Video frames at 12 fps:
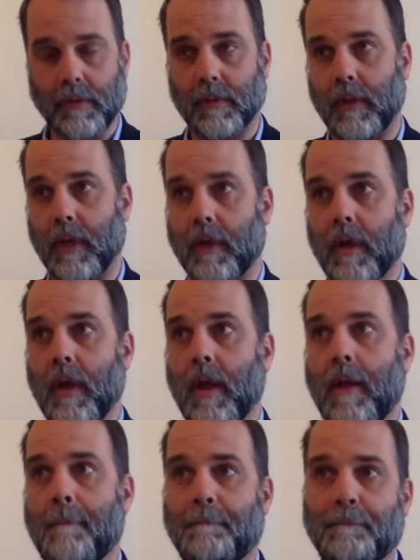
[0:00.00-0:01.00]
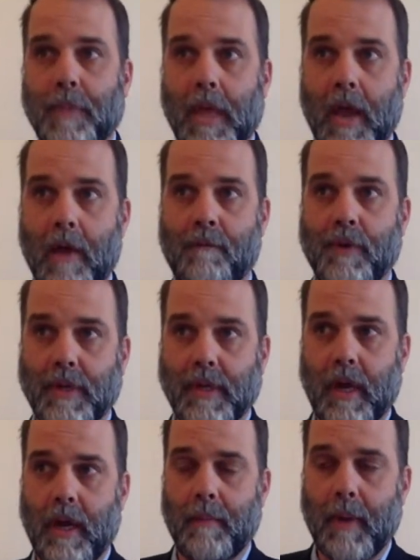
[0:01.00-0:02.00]
So like every
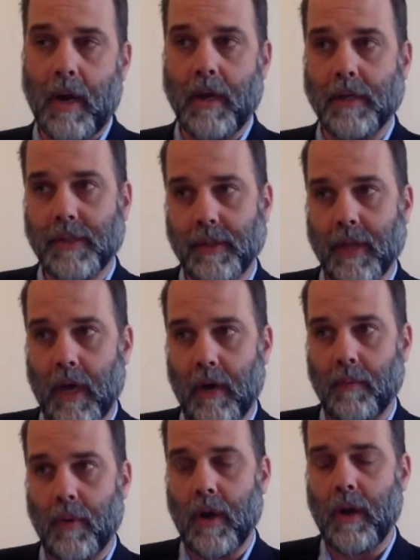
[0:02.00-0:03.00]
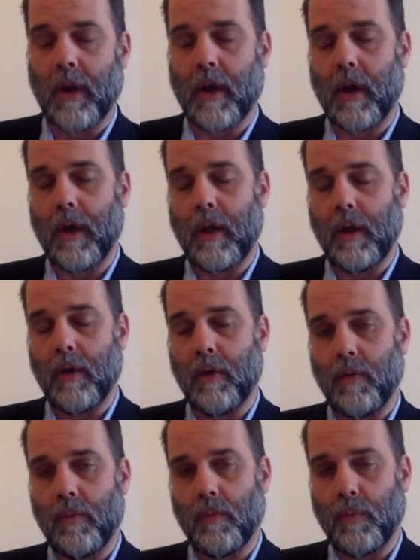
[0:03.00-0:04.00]
time I sit down and write, I
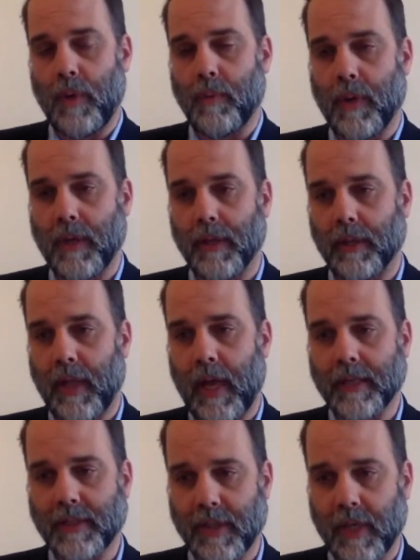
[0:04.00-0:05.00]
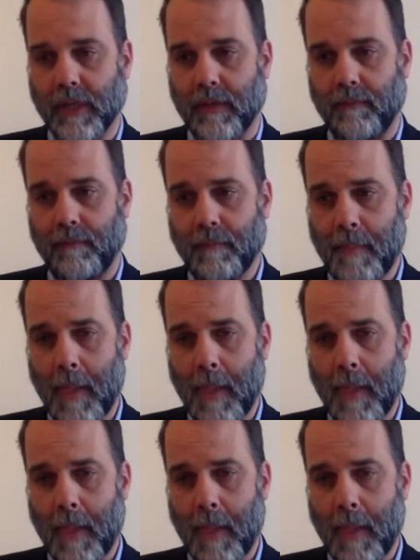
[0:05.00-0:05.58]
reread the last session,